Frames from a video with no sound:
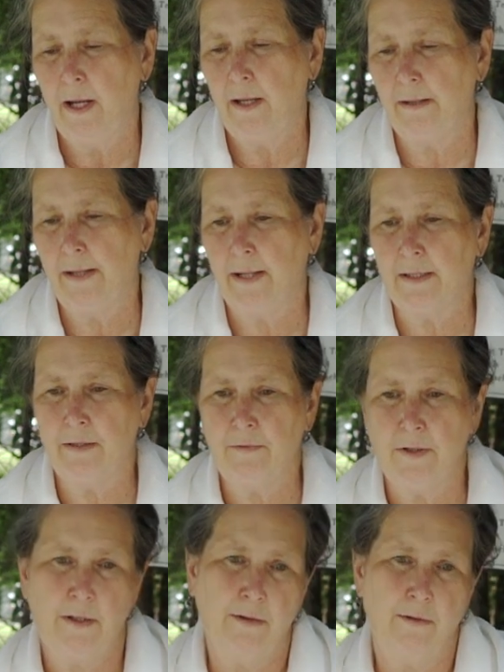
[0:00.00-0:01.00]
And that's a
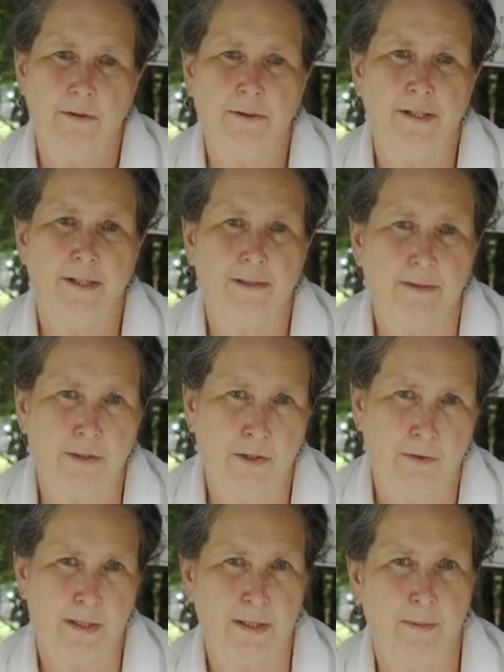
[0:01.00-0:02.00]
very old English
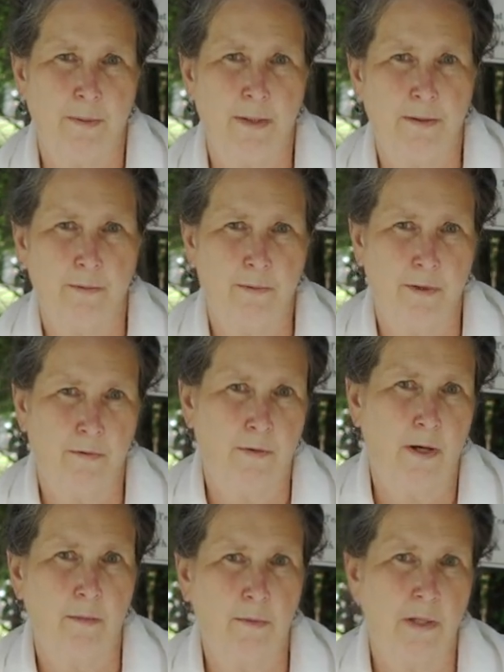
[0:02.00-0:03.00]
recipe that would have
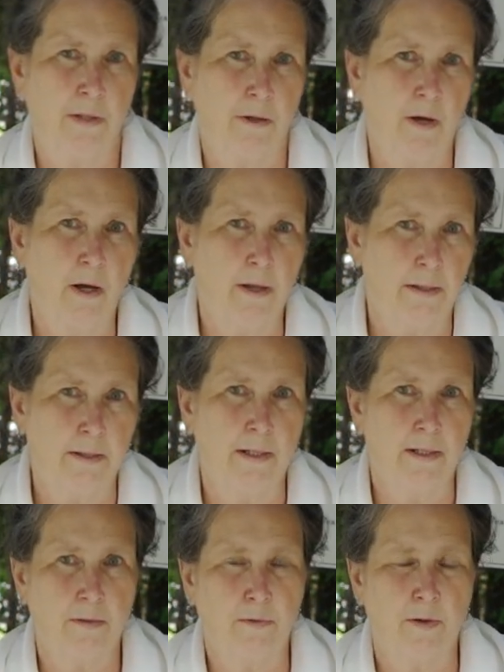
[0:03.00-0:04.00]
come to the
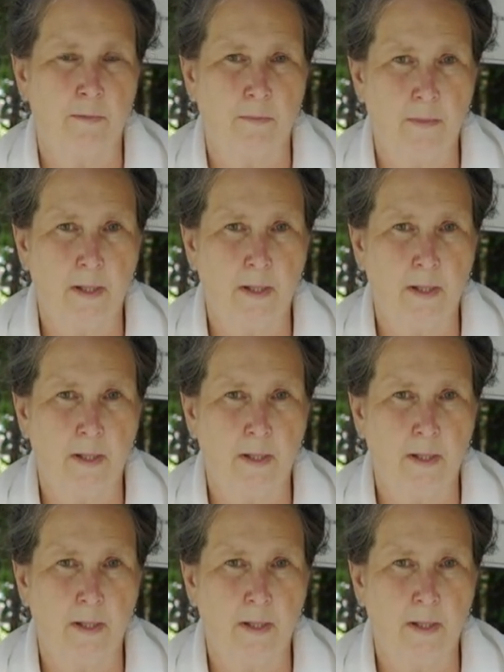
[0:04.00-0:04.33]
colonies from